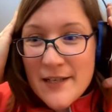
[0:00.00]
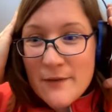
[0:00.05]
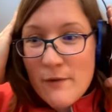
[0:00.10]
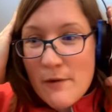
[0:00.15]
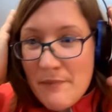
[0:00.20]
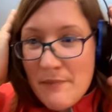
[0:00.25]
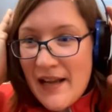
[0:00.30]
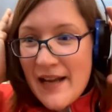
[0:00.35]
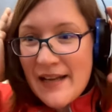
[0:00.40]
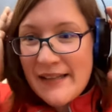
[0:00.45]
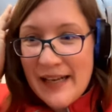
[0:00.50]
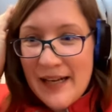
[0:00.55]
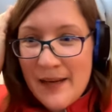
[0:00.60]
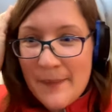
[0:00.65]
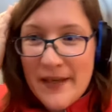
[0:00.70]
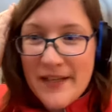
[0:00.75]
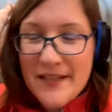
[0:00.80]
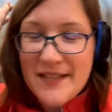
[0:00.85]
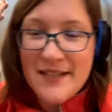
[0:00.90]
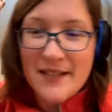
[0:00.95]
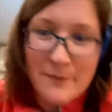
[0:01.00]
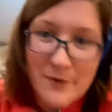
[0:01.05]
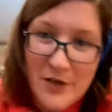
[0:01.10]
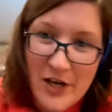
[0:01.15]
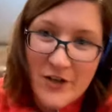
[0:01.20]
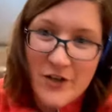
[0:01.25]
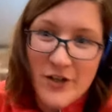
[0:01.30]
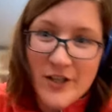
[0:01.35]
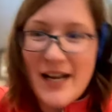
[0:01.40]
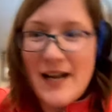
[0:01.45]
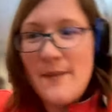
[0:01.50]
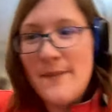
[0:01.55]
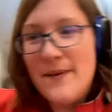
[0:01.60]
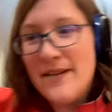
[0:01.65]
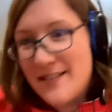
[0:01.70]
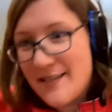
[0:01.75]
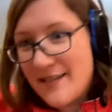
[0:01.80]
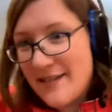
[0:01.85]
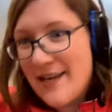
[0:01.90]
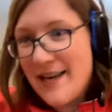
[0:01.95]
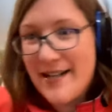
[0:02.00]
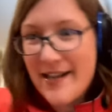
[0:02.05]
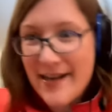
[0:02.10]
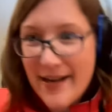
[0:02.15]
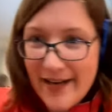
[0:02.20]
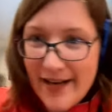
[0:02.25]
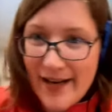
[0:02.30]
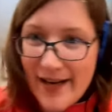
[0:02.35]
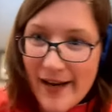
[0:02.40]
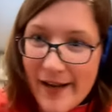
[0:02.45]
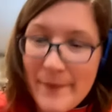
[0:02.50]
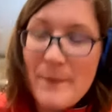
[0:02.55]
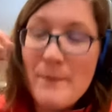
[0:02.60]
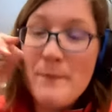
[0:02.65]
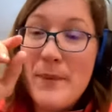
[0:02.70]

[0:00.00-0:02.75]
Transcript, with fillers: and reply comments and objection comments and yada, yada, yada.